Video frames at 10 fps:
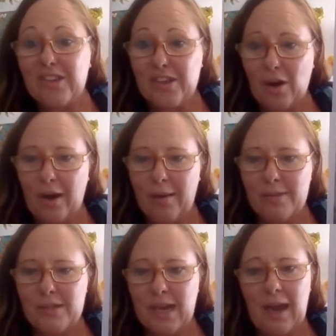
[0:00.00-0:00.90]
the
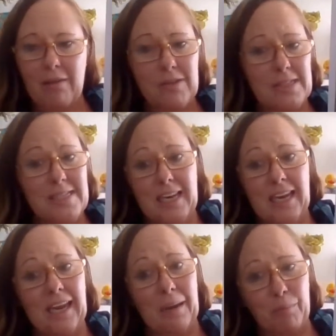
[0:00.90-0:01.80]
time to have a
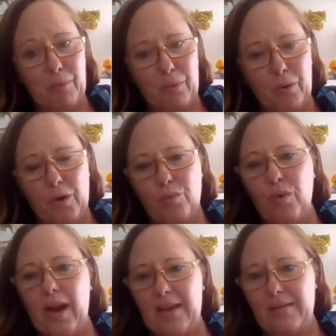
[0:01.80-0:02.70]
sleep or a
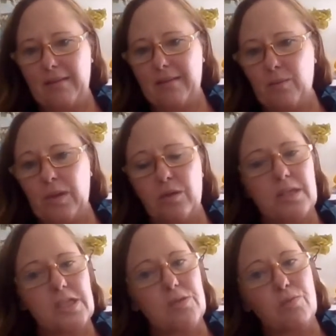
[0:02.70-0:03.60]
rest,
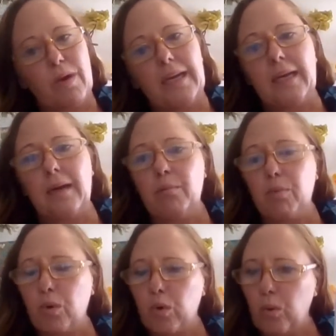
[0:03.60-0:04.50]
whether it's reading a
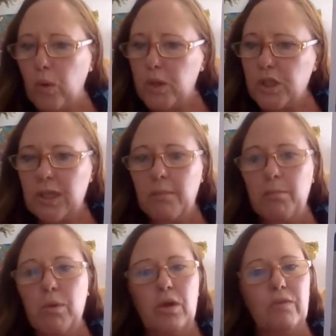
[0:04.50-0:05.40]
book, watching a
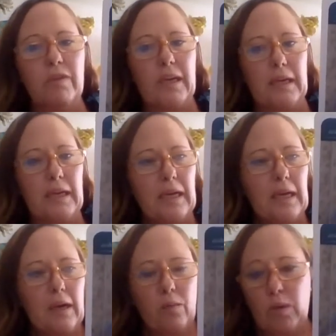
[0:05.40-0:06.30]
movie,
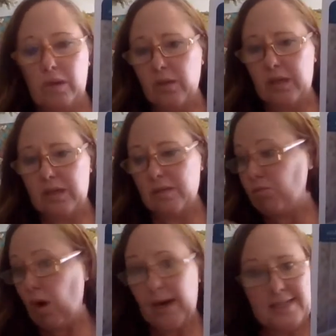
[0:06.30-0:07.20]
whether it's
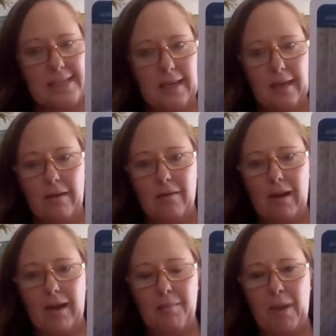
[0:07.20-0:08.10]
writing
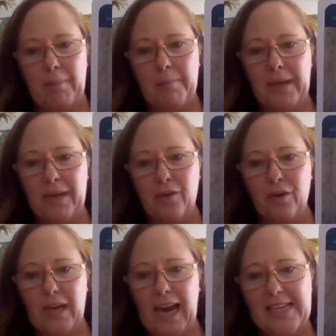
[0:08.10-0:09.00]
and being
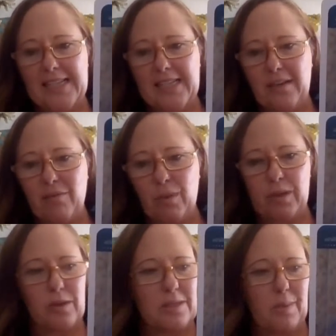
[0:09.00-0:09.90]
creative,
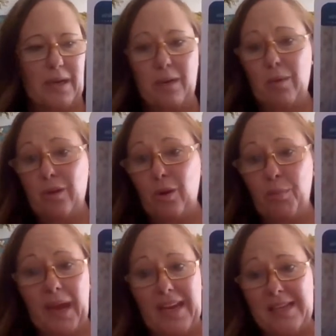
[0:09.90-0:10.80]
whether it's being with your
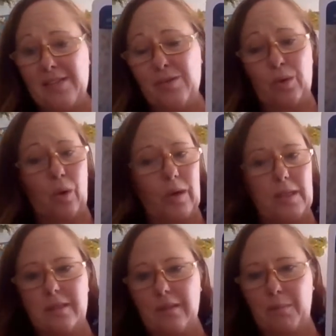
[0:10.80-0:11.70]
pets or
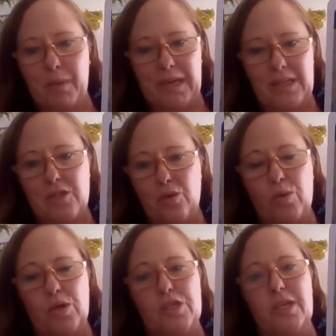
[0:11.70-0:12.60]
going to the beach or
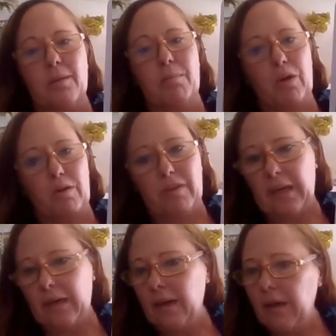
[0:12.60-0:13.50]
watching a
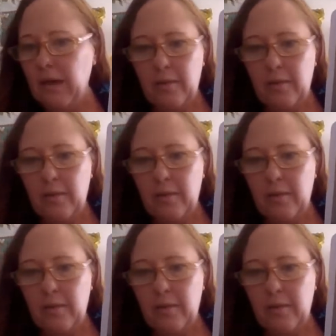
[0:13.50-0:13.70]
movie,